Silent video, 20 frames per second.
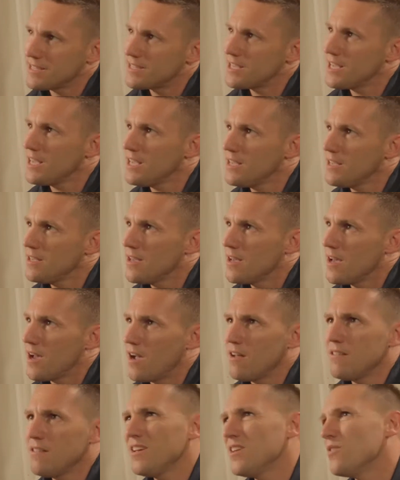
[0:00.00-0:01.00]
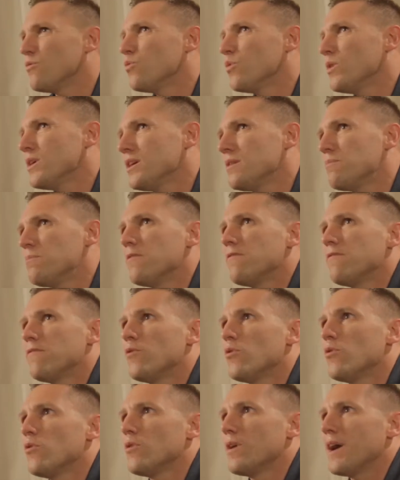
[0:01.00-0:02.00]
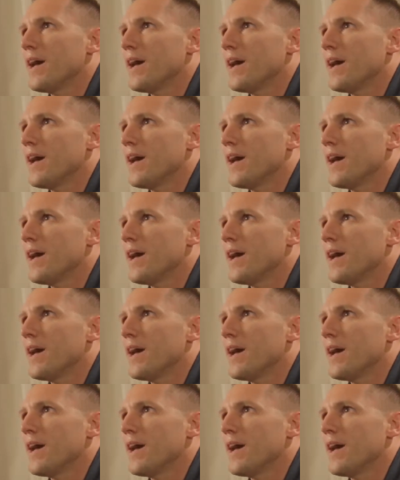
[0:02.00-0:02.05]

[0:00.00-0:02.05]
T only a week before